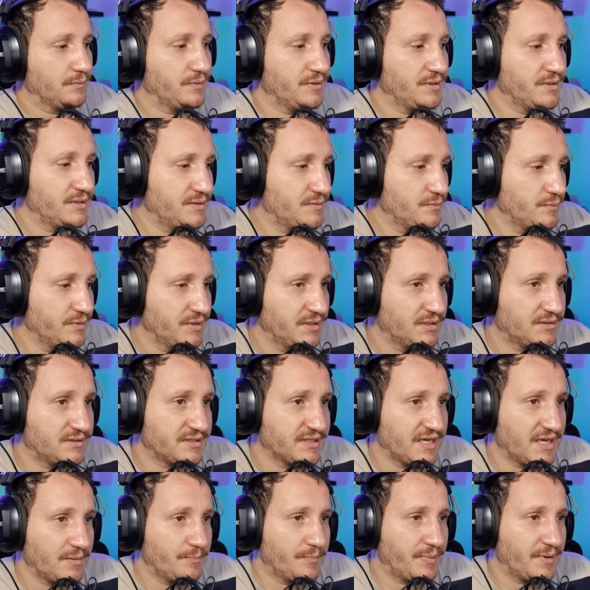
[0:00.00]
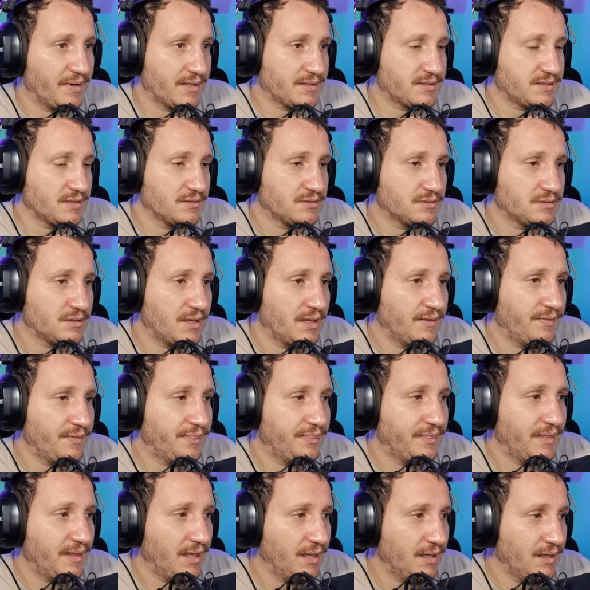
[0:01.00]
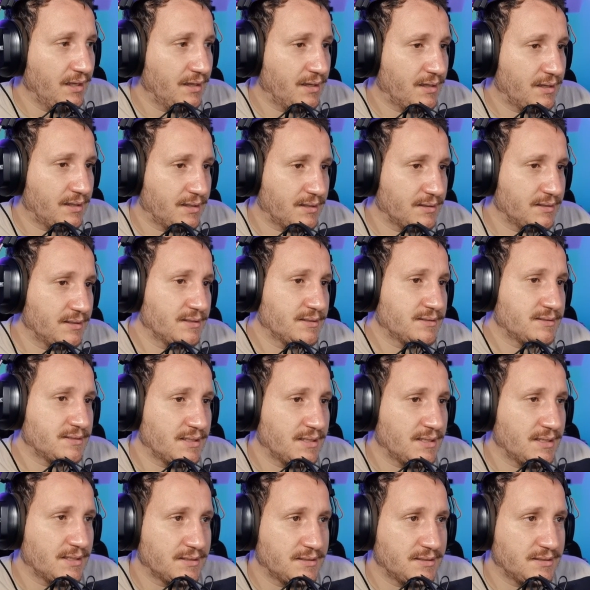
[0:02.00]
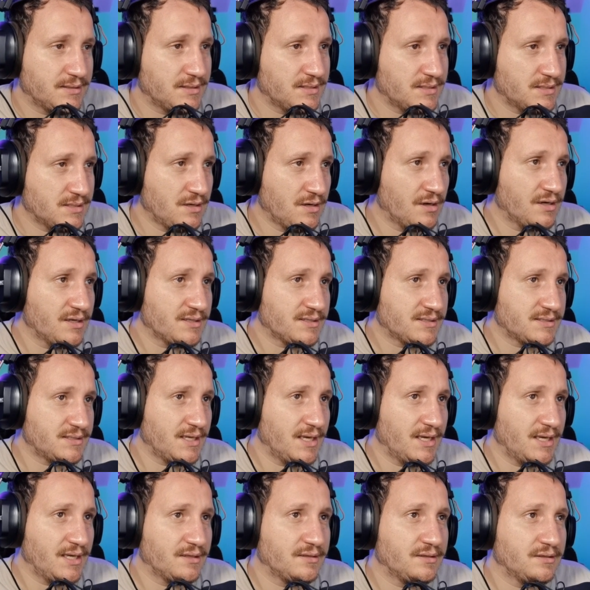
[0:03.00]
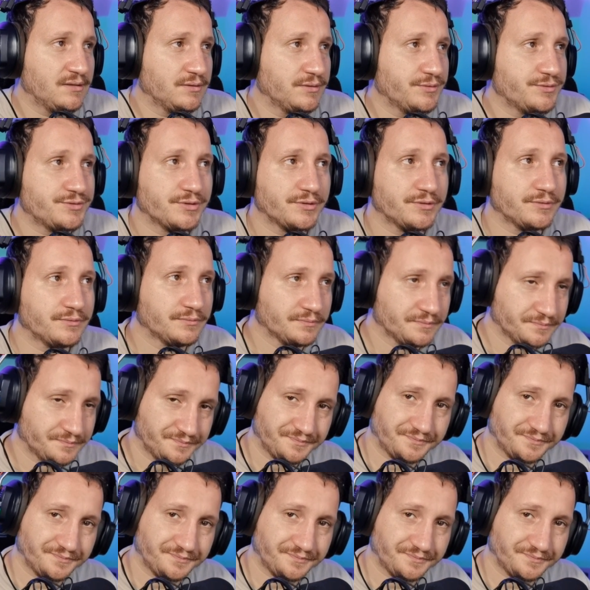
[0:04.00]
with the time passing. So I think this is gonna stay a delusion.